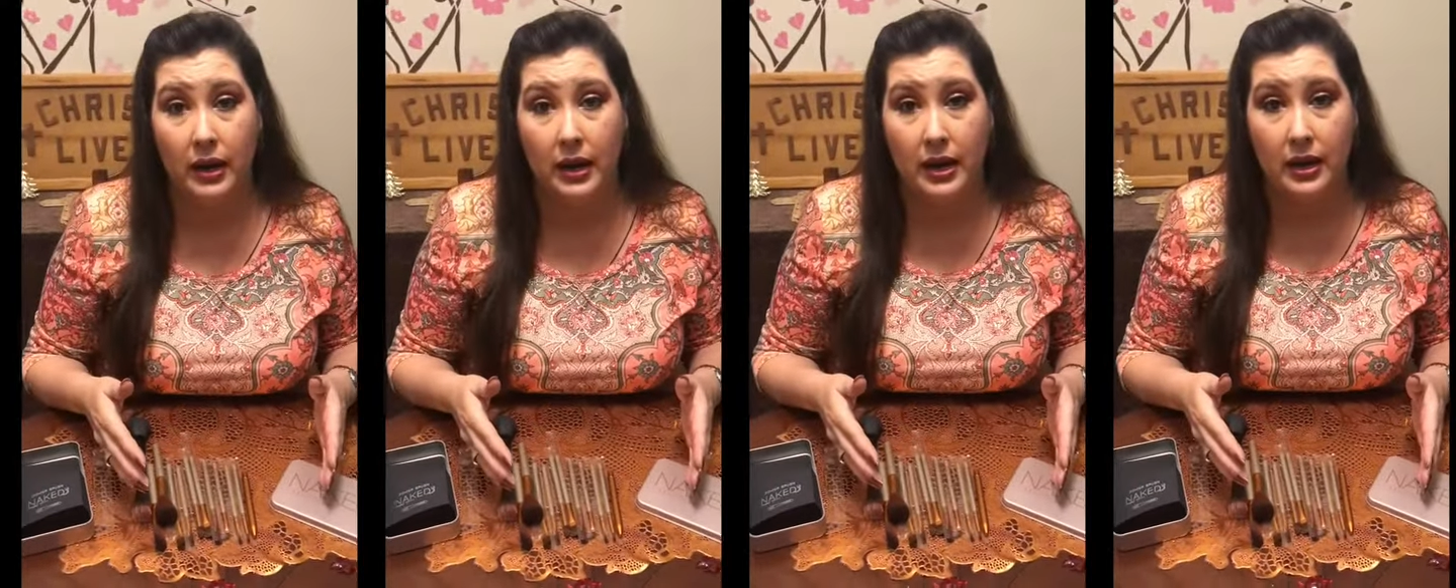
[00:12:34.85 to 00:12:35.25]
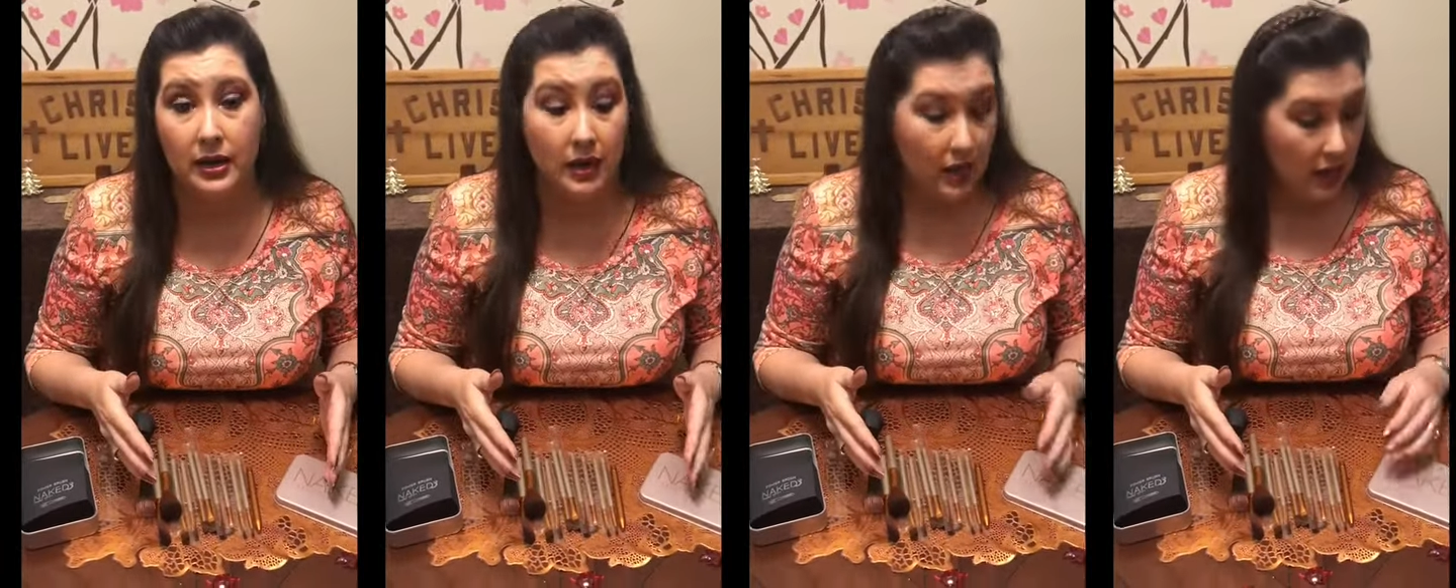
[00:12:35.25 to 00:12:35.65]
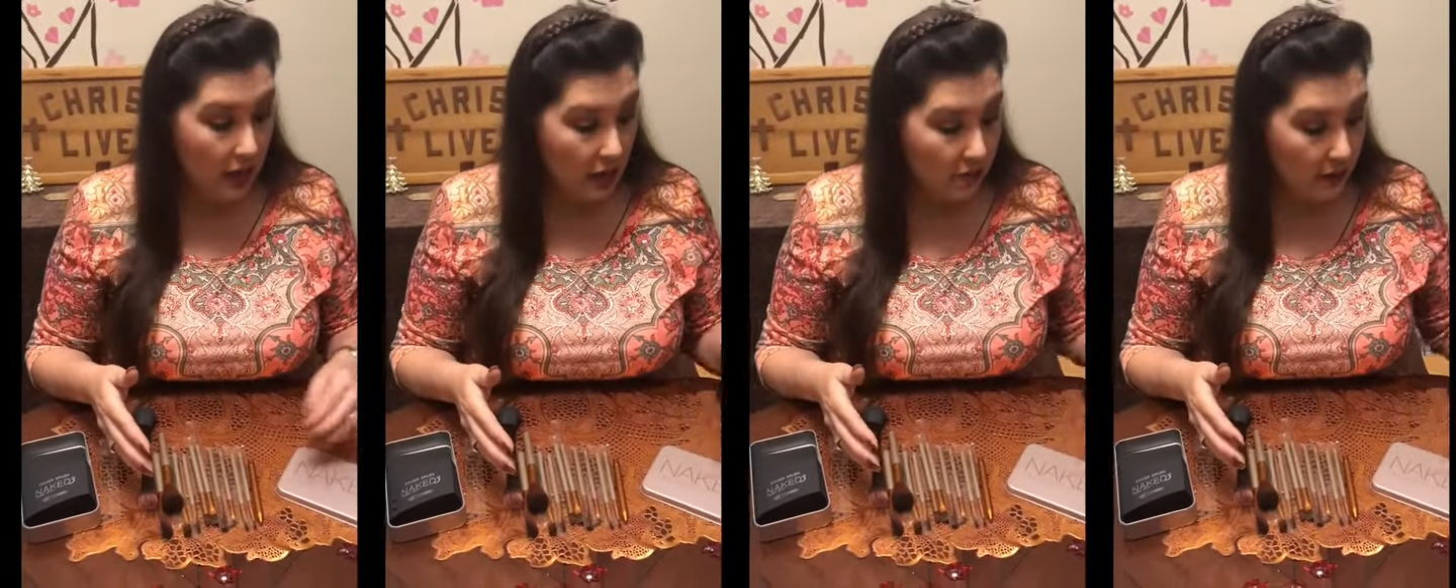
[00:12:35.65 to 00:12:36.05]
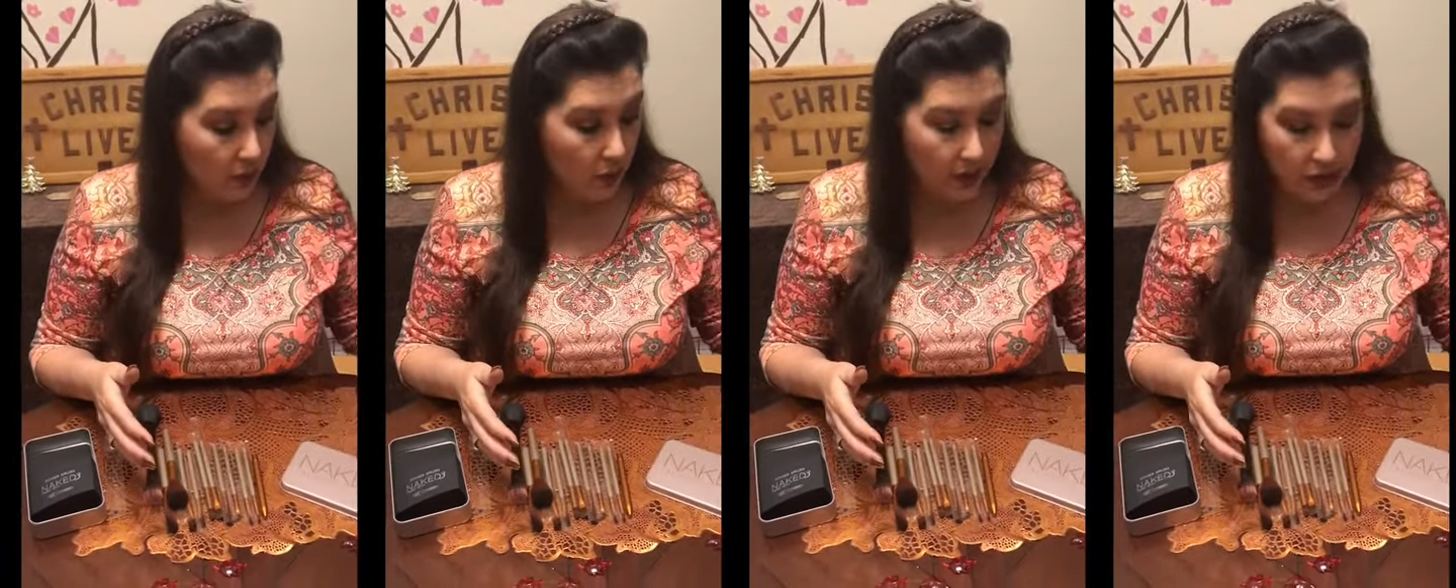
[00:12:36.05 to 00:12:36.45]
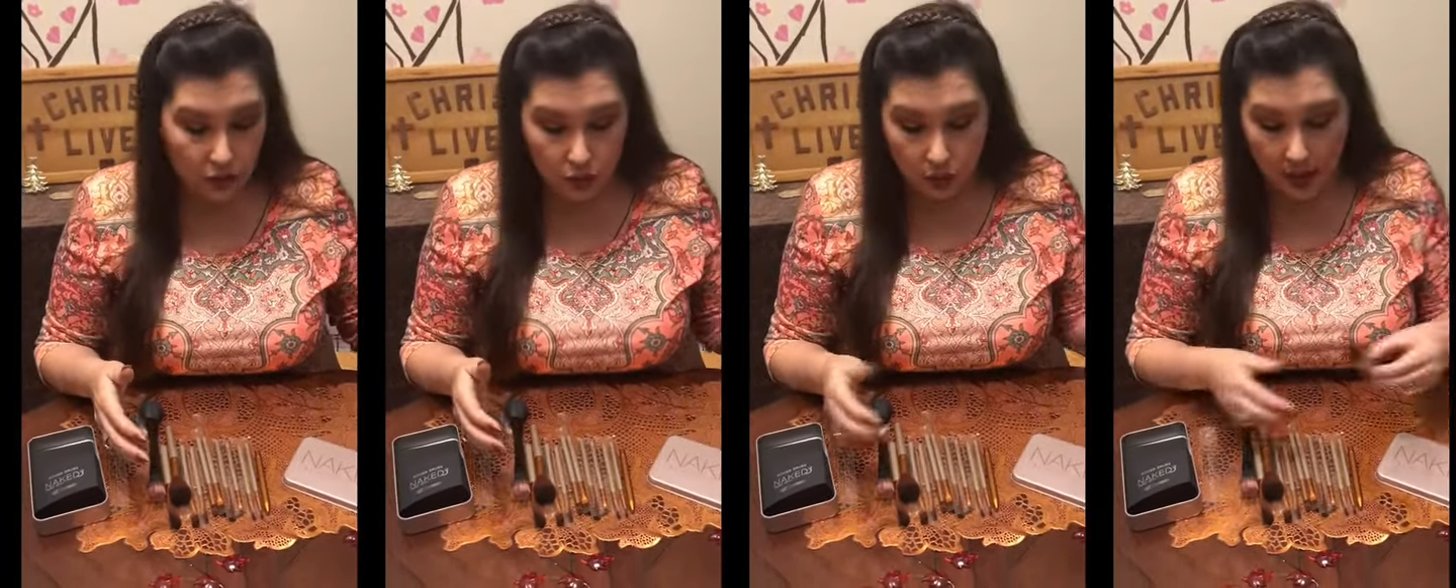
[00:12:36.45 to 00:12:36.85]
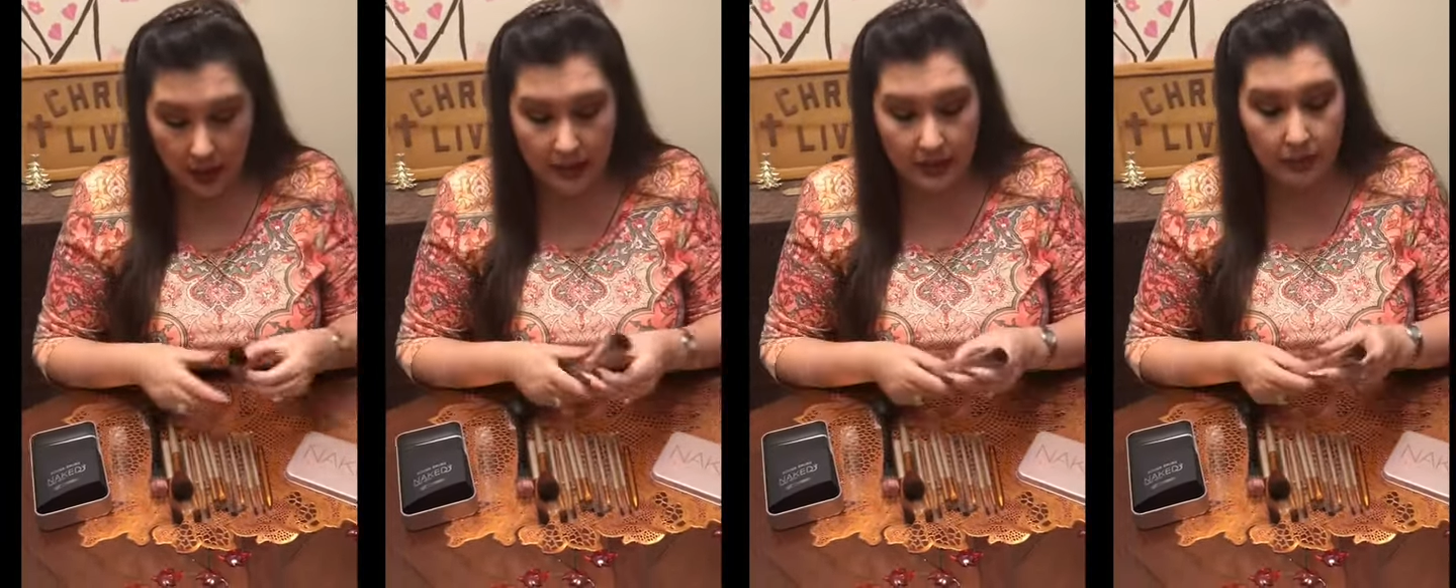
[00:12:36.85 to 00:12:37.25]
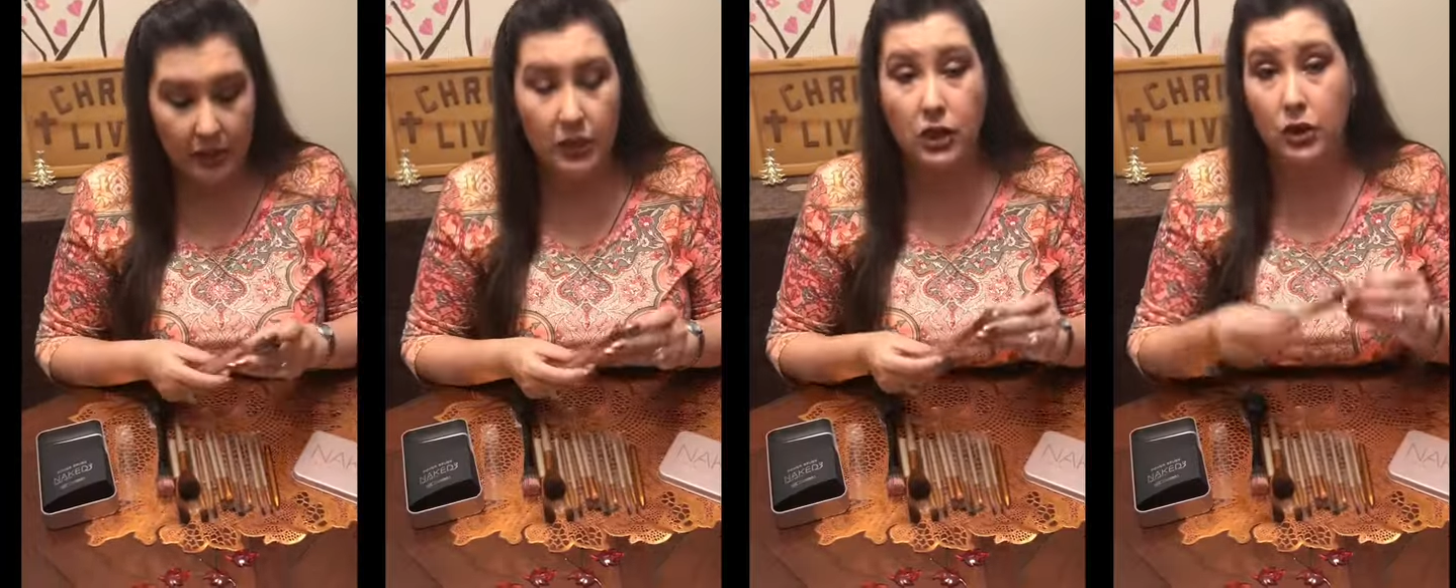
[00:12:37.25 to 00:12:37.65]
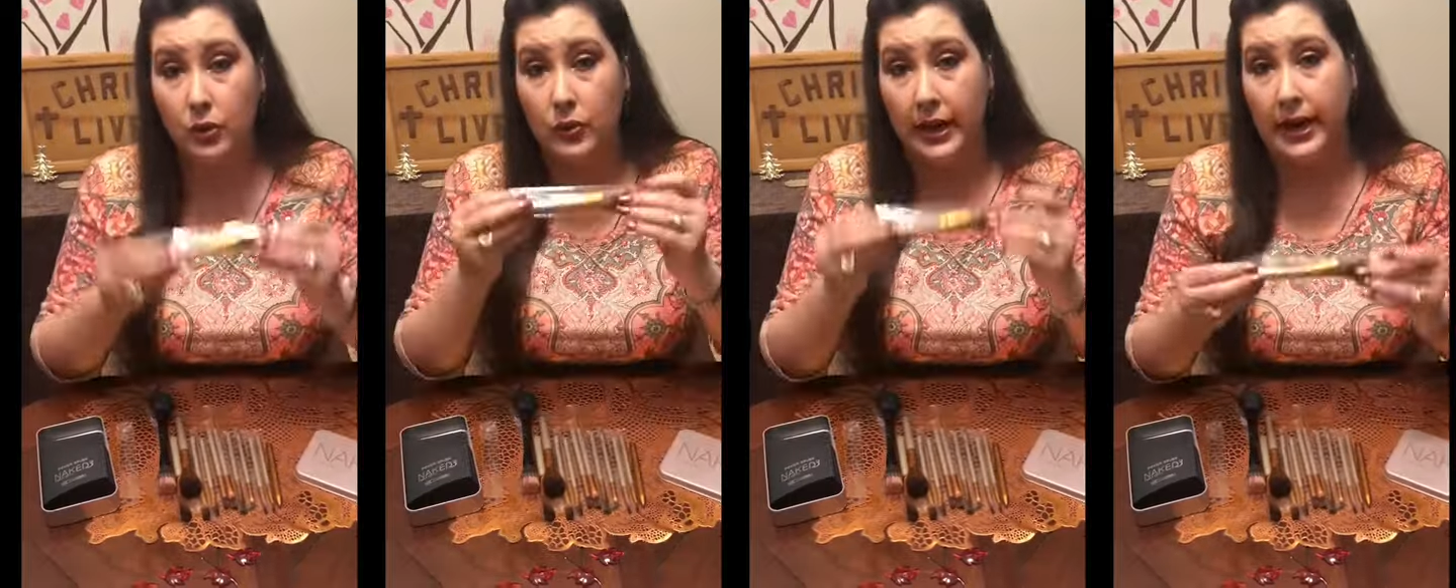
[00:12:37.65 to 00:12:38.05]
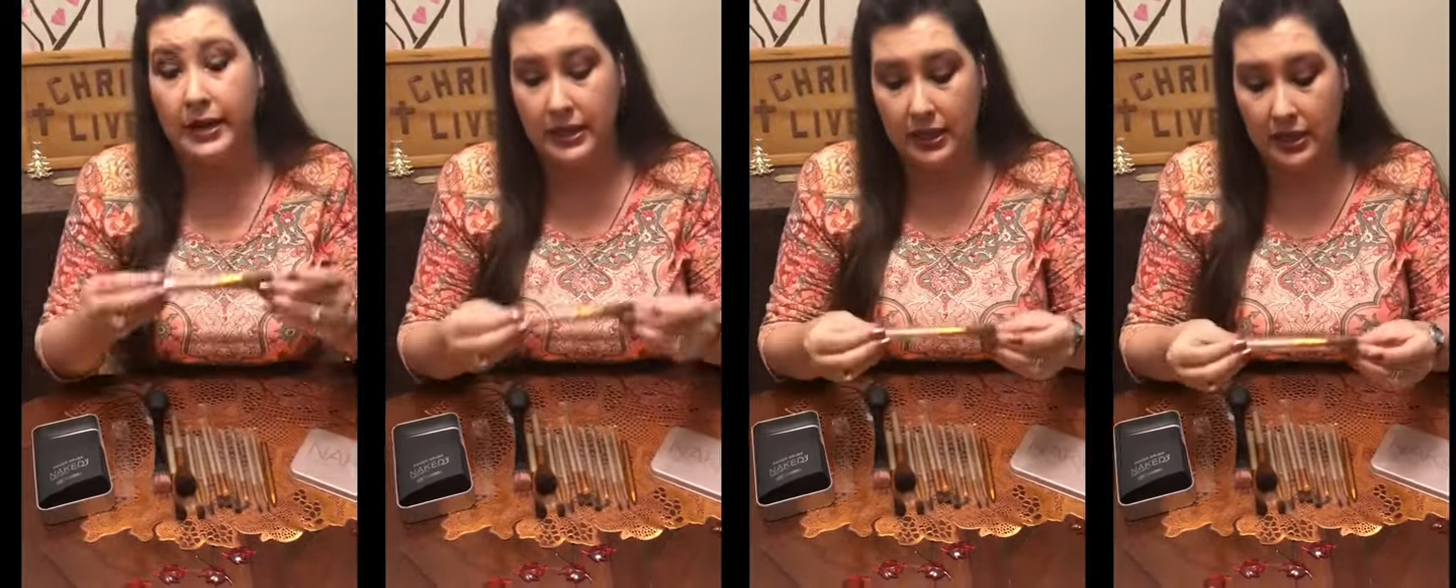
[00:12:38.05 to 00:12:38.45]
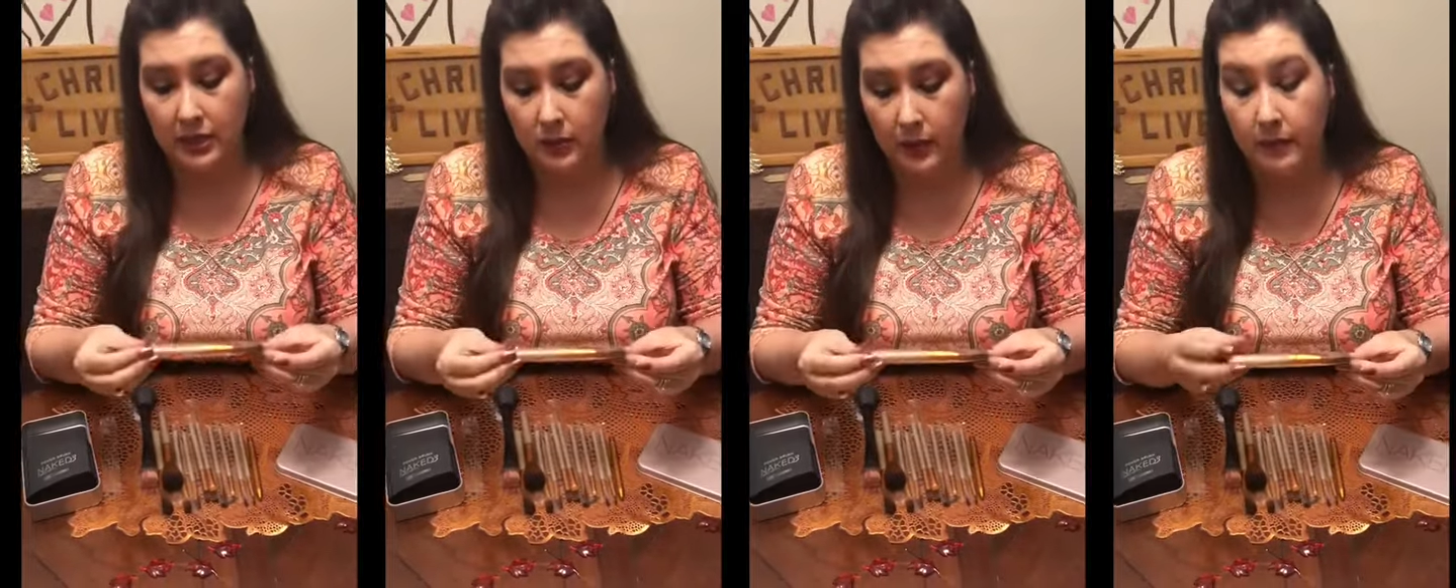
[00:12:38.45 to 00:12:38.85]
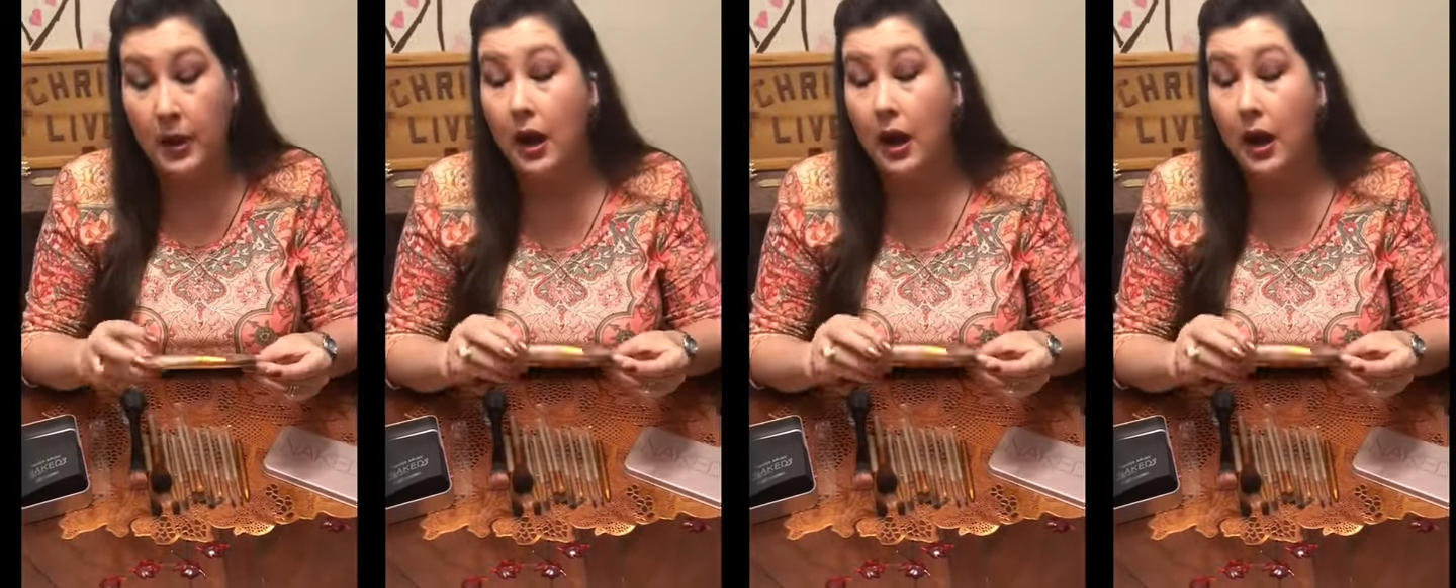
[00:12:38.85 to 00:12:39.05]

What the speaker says: And if I'm going to try something new, like I did this one,